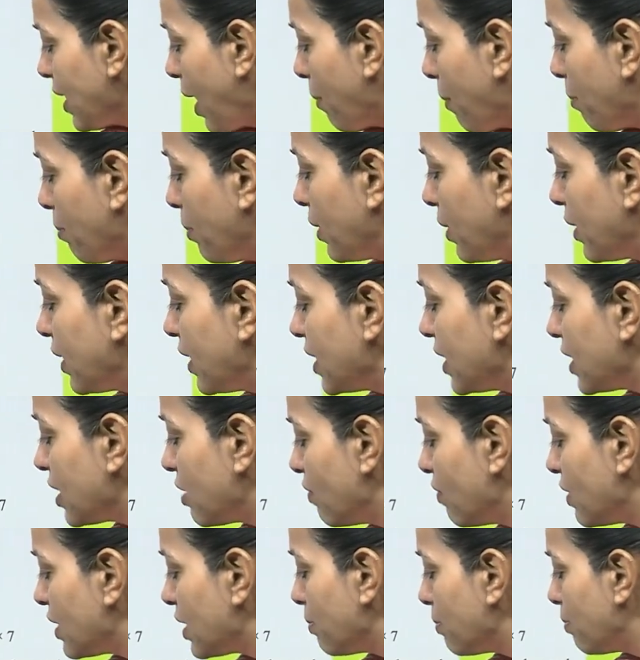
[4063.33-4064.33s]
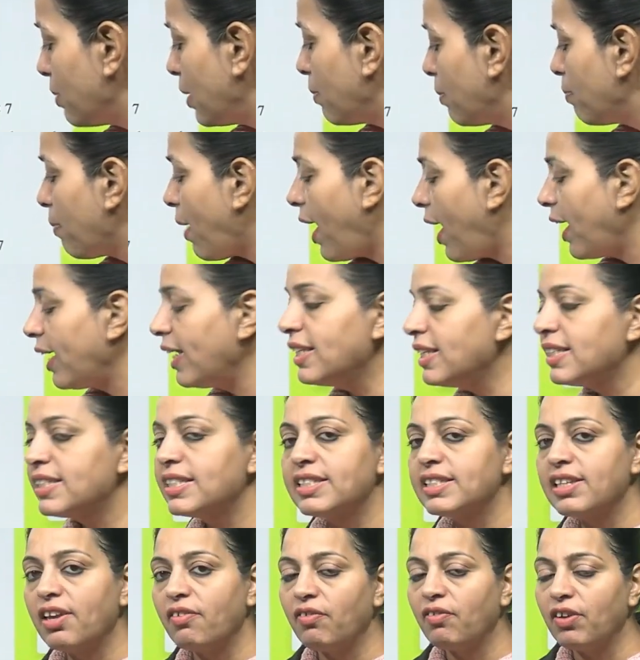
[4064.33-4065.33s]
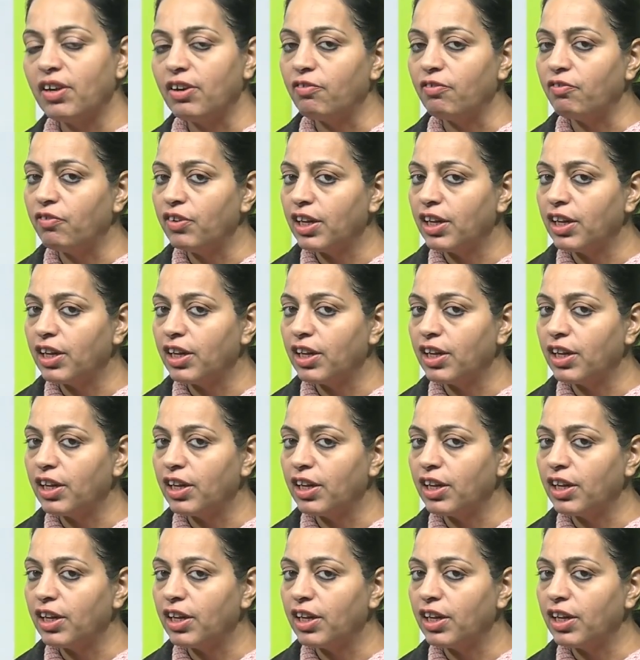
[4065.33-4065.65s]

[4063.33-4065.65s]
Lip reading: number is divisible by 7.